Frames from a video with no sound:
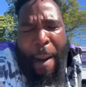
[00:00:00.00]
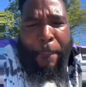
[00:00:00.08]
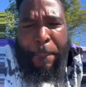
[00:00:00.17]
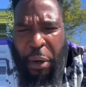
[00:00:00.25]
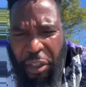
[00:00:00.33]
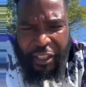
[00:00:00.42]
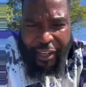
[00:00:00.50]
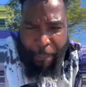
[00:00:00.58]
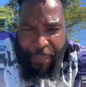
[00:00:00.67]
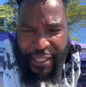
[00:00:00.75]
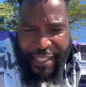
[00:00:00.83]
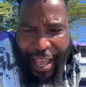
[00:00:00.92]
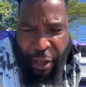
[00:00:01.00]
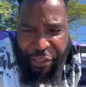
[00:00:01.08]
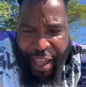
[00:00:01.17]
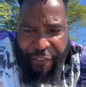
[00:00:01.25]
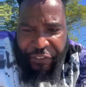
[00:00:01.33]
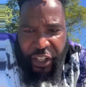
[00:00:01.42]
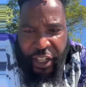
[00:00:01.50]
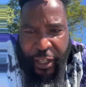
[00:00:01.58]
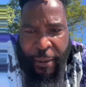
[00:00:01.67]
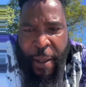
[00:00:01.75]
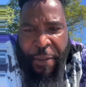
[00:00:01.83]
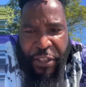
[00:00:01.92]
I'm pulling up in South
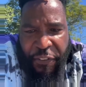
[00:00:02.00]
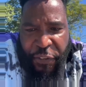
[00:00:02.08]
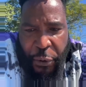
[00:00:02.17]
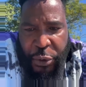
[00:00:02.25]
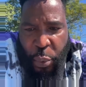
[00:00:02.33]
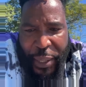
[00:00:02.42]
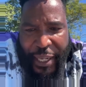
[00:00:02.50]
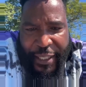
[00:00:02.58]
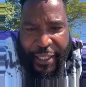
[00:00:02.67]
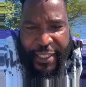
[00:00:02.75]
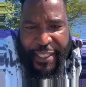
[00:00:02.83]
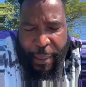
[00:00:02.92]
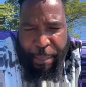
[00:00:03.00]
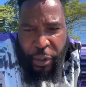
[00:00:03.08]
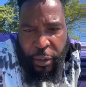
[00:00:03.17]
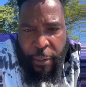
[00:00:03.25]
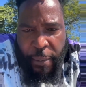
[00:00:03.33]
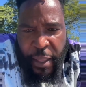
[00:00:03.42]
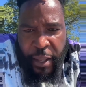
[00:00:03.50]
Africa the first week of December.